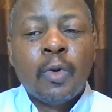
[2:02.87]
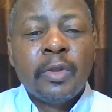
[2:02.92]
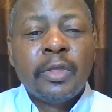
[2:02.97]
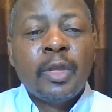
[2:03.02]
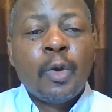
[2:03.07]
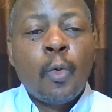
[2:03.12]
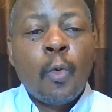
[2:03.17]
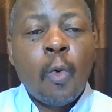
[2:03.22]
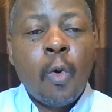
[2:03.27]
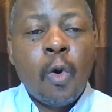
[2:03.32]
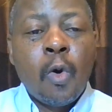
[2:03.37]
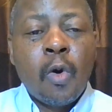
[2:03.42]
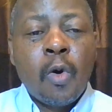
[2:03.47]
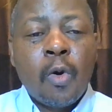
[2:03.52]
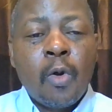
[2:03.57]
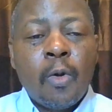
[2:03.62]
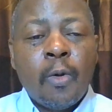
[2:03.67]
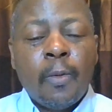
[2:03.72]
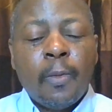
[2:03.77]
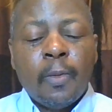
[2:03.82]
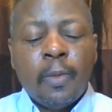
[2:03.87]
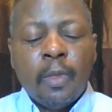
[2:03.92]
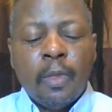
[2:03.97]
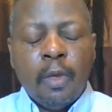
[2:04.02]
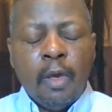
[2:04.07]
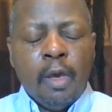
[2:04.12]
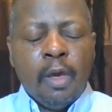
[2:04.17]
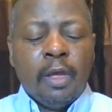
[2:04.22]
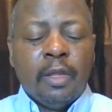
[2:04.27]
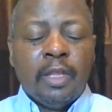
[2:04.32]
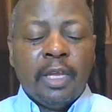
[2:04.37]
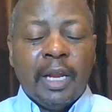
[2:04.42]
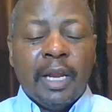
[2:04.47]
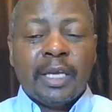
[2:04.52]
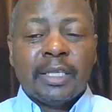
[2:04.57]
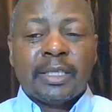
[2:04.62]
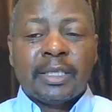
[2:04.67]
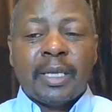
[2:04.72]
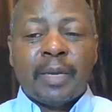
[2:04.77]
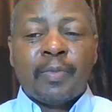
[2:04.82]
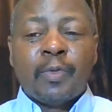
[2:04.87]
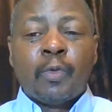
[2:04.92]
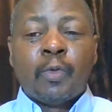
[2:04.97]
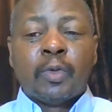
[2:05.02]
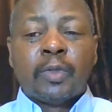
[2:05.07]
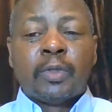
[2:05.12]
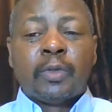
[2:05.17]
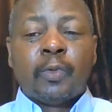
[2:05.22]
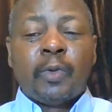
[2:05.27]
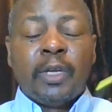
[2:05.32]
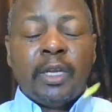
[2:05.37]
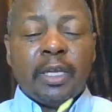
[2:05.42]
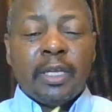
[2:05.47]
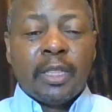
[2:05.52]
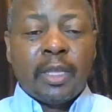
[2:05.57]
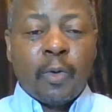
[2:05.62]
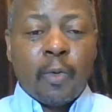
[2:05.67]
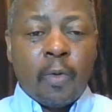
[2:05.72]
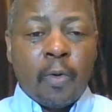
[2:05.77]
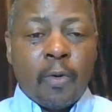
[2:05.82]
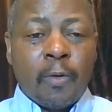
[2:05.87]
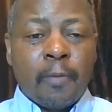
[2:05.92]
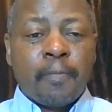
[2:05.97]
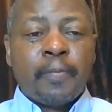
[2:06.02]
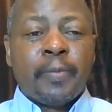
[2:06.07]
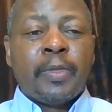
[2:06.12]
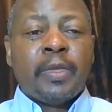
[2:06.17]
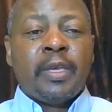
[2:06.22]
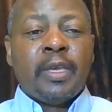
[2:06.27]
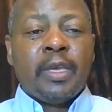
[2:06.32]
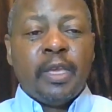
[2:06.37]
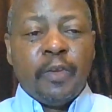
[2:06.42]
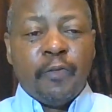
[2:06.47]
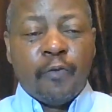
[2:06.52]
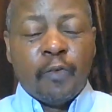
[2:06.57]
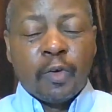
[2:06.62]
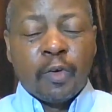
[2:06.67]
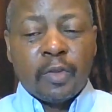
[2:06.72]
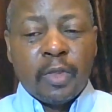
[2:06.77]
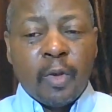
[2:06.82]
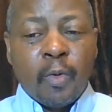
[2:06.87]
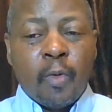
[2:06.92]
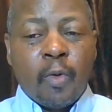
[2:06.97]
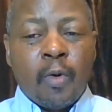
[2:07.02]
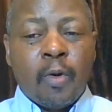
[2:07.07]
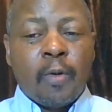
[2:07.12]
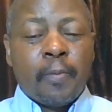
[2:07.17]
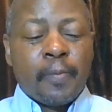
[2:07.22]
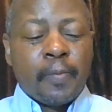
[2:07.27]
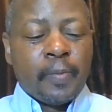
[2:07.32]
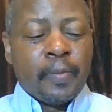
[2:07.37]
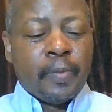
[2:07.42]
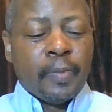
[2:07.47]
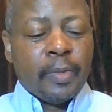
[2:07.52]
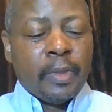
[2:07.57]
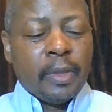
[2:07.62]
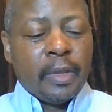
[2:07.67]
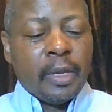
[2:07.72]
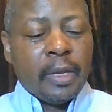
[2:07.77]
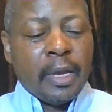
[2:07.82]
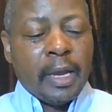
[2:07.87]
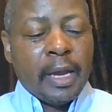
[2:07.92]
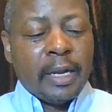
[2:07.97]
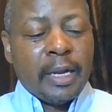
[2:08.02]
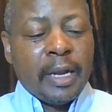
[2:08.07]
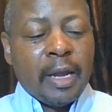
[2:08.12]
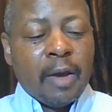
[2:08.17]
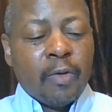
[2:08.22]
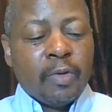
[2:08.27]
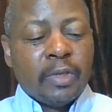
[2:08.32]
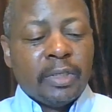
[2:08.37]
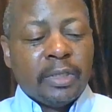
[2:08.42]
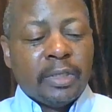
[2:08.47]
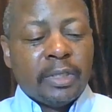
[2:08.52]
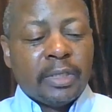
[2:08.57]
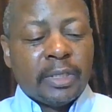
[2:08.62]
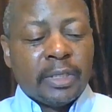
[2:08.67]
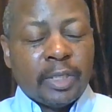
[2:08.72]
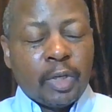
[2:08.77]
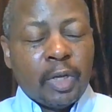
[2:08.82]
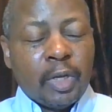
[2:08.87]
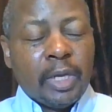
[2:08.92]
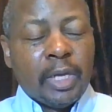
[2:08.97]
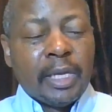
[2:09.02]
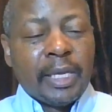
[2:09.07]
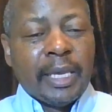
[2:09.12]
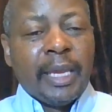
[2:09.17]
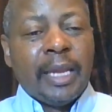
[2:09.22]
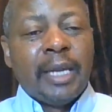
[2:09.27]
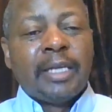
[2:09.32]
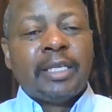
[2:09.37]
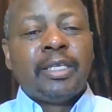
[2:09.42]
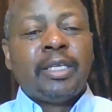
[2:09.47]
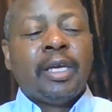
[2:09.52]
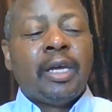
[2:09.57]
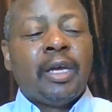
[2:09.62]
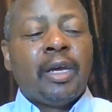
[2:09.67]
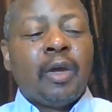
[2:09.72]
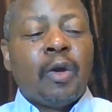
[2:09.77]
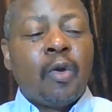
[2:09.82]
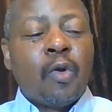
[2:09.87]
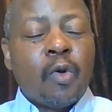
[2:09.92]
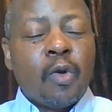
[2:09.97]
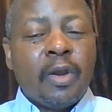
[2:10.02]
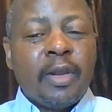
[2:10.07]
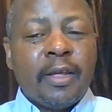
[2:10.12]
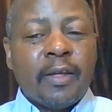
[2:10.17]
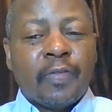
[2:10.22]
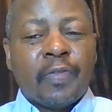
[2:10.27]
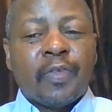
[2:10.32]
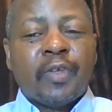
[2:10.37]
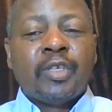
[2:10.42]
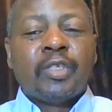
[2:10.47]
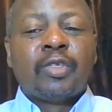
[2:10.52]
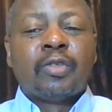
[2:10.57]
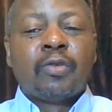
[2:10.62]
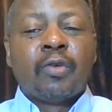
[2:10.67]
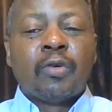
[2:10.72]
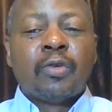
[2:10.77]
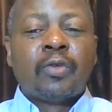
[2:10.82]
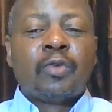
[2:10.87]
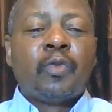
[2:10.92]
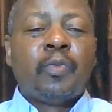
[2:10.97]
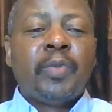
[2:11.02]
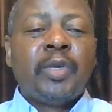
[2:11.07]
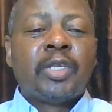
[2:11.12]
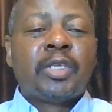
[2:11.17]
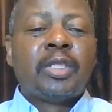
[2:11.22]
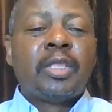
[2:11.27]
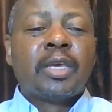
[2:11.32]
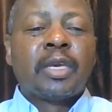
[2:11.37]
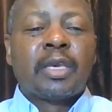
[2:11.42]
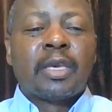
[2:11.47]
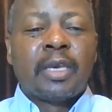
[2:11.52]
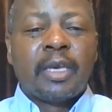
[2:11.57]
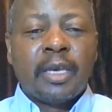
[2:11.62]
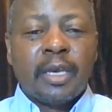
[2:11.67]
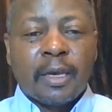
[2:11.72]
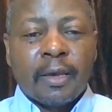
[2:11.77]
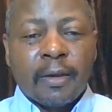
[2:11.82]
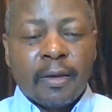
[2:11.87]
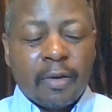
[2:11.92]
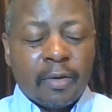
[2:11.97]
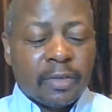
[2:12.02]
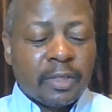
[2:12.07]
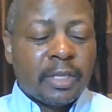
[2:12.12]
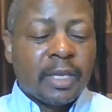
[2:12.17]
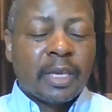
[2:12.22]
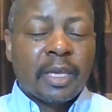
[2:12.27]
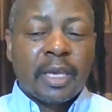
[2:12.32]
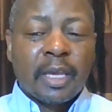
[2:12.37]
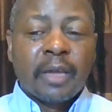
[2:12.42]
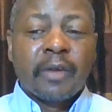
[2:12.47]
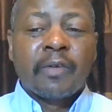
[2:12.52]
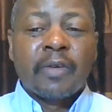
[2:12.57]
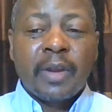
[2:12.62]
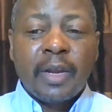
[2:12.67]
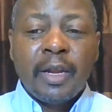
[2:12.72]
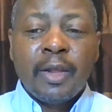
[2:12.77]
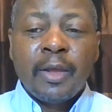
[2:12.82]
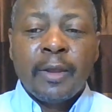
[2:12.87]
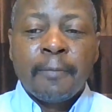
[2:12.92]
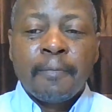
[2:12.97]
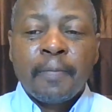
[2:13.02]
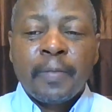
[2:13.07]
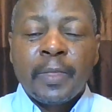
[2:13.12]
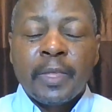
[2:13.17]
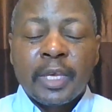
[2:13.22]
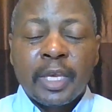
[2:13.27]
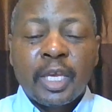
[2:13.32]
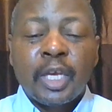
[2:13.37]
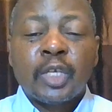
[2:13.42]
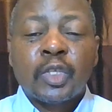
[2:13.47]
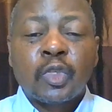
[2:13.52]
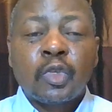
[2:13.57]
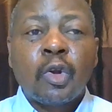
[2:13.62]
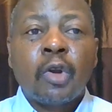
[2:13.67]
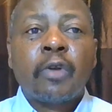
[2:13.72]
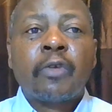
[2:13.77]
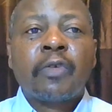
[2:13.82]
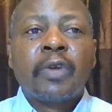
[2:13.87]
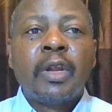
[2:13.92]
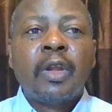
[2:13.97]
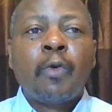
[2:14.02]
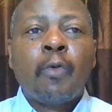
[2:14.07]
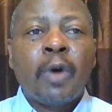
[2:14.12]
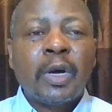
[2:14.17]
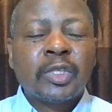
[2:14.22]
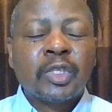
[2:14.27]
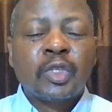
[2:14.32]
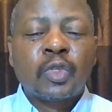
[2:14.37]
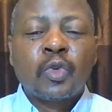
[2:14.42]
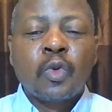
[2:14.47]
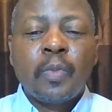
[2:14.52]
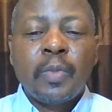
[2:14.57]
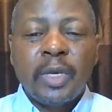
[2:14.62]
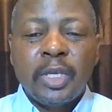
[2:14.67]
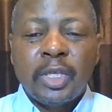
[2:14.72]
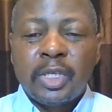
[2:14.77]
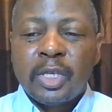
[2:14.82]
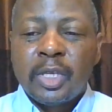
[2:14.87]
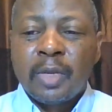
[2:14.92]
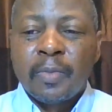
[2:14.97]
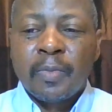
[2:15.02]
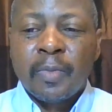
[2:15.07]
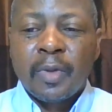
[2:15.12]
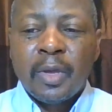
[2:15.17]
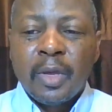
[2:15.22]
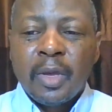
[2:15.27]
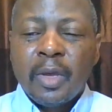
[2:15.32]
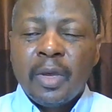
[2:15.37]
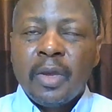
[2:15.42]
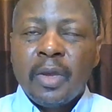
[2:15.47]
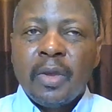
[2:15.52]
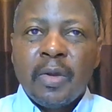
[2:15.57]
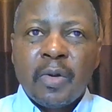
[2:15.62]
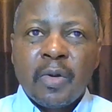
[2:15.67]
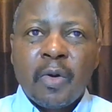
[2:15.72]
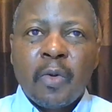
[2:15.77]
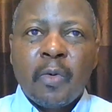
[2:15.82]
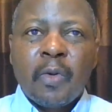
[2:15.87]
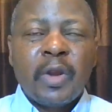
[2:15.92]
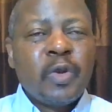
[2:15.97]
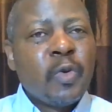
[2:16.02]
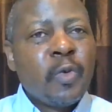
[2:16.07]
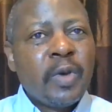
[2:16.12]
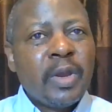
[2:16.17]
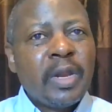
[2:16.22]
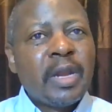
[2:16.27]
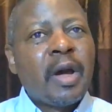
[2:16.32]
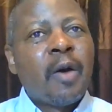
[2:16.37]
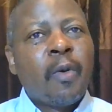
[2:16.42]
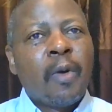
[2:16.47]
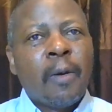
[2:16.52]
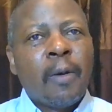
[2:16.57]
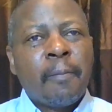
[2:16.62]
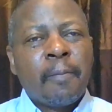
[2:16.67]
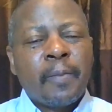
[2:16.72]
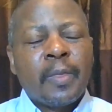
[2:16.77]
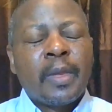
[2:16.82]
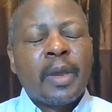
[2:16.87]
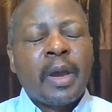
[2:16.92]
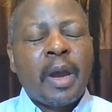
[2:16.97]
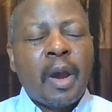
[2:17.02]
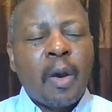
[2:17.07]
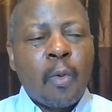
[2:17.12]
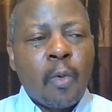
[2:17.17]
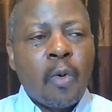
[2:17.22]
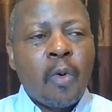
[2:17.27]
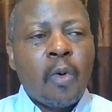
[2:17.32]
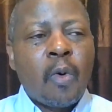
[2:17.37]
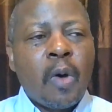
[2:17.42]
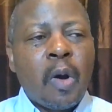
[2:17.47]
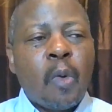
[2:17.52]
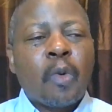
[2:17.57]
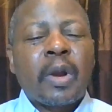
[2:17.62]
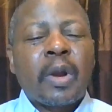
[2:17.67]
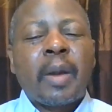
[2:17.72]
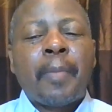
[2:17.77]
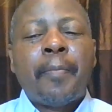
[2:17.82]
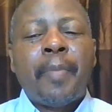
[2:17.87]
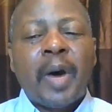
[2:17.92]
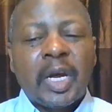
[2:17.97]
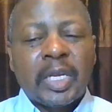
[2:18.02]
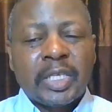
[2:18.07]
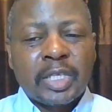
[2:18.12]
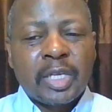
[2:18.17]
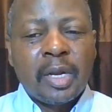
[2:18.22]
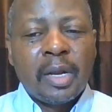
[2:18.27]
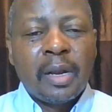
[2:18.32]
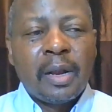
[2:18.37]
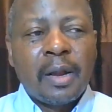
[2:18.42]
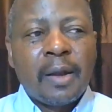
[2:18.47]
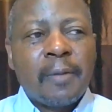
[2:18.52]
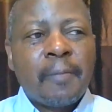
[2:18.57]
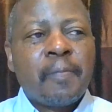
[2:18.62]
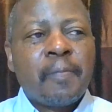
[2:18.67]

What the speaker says: won the war. The last time he was winning the war, he fought the war, and now he's killed Goliath. He's gone to meet the king, because the king really, King Saul really wants to meet him. You know, when you win a war or a battle,